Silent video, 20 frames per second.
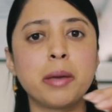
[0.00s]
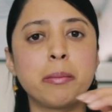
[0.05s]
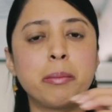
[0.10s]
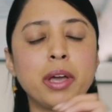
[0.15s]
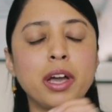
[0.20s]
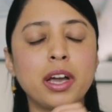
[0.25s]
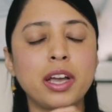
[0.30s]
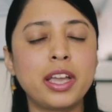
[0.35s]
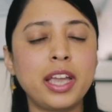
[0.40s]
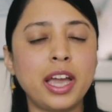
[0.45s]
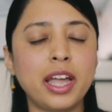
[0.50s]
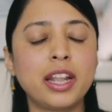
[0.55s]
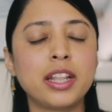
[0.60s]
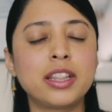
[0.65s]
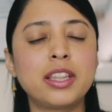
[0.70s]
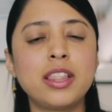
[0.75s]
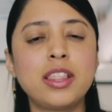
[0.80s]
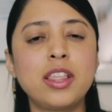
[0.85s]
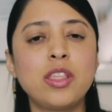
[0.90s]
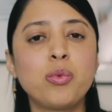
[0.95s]
But again,
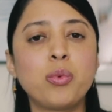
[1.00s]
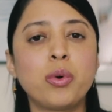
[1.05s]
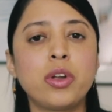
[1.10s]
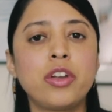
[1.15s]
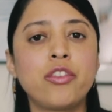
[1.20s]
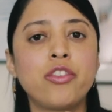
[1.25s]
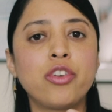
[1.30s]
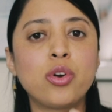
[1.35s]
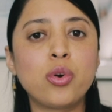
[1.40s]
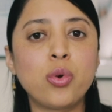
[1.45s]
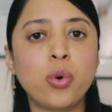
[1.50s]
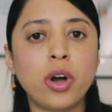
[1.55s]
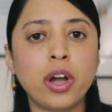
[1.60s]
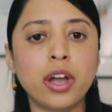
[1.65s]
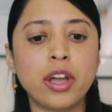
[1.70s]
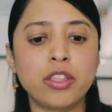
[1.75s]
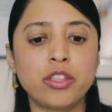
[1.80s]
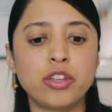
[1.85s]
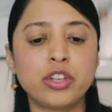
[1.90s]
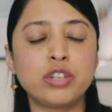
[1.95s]
this is what it
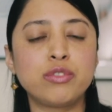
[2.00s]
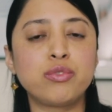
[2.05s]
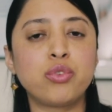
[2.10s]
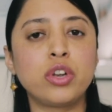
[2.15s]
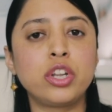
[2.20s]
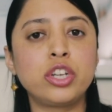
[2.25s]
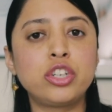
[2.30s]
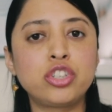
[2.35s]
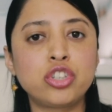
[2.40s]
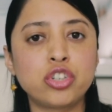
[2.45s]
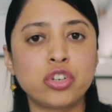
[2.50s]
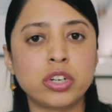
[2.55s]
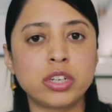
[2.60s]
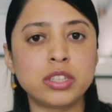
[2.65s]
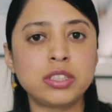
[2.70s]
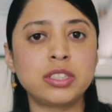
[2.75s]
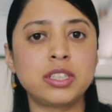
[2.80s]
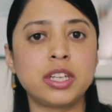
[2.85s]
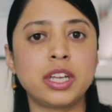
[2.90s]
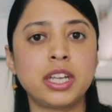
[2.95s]
requires you to fully
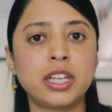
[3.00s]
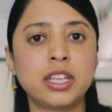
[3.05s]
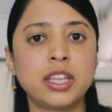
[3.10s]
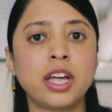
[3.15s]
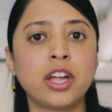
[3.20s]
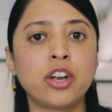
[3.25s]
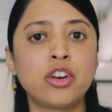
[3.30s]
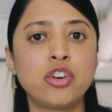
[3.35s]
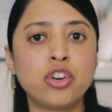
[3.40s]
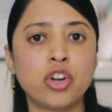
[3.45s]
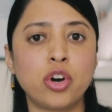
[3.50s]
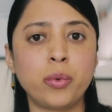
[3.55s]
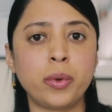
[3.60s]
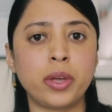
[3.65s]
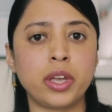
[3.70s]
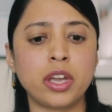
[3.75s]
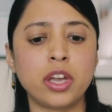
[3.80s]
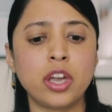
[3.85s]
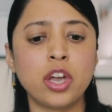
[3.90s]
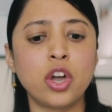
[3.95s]
trust in that
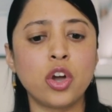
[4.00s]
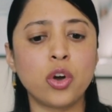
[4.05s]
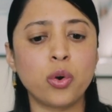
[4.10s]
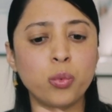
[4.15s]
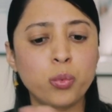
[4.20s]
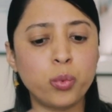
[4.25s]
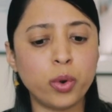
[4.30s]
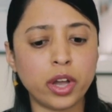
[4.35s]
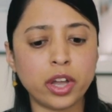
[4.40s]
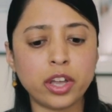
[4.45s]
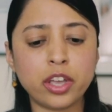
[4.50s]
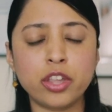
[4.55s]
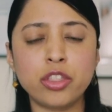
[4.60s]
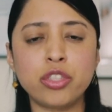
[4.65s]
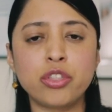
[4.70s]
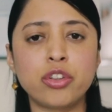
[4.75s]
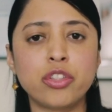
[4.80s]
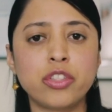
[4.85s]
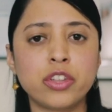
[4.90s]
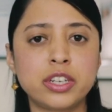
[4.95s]
knowing, working
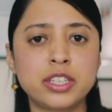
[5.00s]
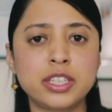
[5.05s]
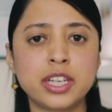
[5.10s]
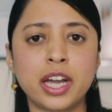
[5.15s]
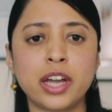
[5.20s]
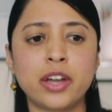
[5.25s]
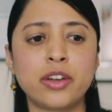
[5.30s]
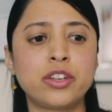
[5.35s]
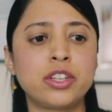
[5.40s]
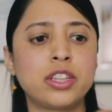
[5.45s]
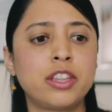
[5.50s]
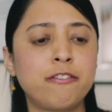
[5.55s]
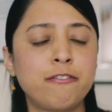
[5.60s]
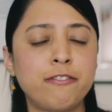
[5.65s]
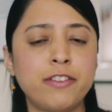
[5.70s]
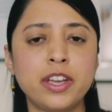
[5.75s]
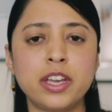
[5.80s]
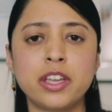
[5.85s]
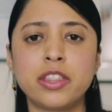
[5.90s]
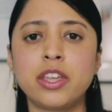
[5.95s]
through the doubt, the
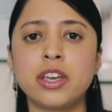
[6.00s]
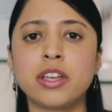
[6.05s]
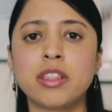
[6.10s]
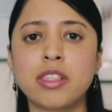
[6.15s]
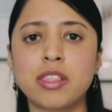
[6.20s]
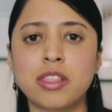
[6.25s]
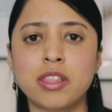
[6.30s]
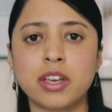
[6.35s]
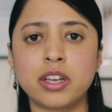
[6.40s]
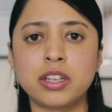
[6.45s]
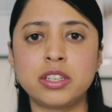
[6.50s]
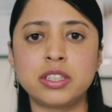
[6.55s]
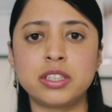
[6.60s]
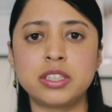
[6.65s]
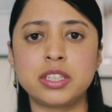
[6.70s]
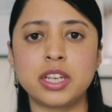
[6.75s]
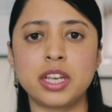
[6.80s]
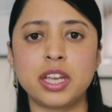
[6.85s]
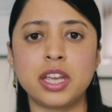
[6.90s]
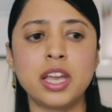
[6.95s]
fear, the
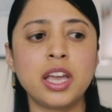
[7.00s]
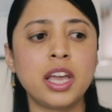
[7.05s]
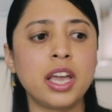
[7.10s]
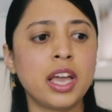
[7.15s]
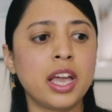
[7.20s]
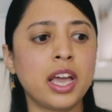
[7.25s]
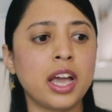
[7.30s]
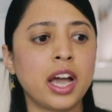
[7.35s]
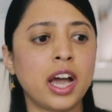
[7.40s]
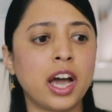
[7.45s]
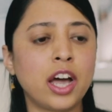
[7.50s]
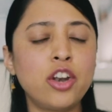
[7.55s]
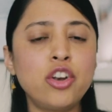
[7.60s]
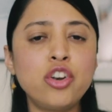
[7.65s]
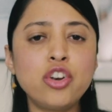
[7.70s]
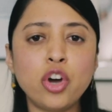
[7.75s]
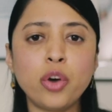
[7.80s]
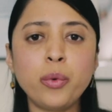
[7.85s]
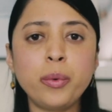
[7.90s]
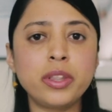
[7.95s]
uncertainty, and
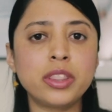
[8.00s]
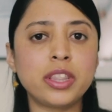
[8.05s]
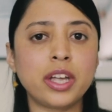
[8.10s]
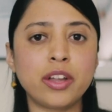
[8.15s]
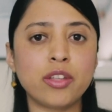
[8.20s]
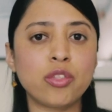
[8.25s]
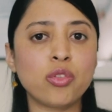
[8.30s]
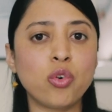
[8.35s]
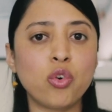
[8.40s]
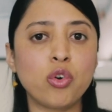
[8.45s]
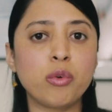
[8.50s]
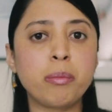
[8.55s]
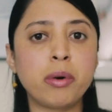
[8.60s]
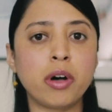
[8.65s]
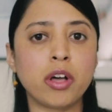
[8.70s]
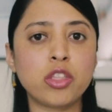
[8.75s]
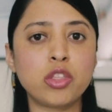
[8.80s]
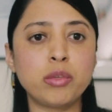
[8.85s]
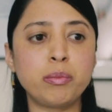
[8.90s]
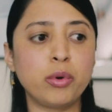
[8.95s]
knowing that it's all
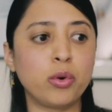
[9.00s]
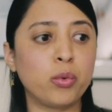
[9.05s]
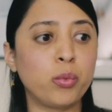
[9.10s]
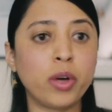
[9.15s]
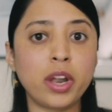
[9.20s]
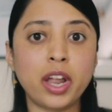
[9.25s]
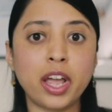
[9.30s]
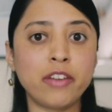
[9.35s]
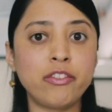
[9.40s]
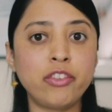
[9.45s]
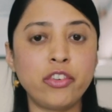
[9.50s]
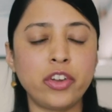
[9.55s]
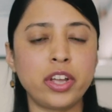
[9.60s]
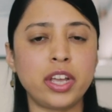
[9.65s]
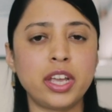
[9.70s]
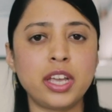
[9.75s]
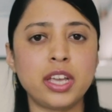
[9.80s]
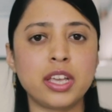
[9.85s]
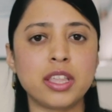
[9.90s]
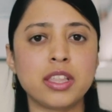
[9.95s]
possible. Whatever it
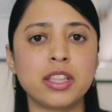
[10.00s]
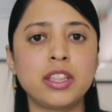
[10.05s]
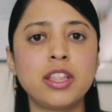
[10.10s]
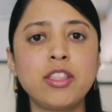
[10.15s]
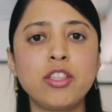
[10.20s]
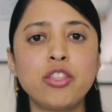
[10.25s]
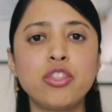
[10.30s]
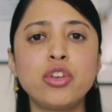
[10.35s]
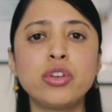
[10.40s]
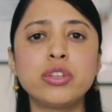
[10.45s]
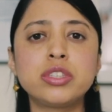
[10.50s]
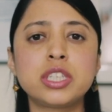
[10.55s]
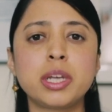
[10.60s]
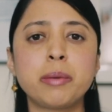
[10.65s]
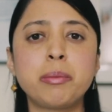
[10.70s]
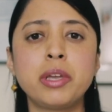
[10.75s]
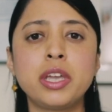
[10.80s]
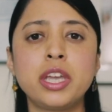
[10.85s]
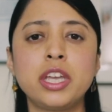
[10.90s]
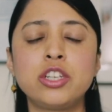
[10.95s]
is, this is you
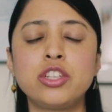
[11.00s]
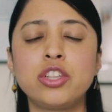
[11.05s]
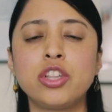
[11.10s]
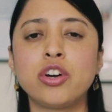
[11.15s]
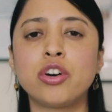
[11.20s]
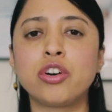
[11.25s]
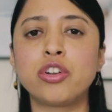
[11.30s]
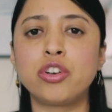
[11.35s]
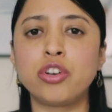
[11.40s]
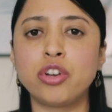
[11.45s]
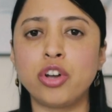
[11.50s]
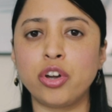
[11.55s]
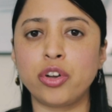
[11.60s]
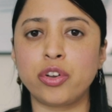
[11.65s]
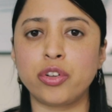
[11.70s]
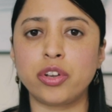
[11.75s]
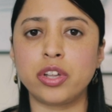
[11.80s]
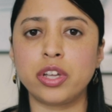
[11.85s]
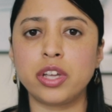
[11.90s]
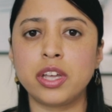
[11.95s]
stepping into the
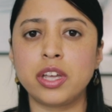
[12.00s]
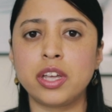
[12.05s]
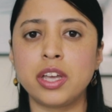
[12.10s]
unknown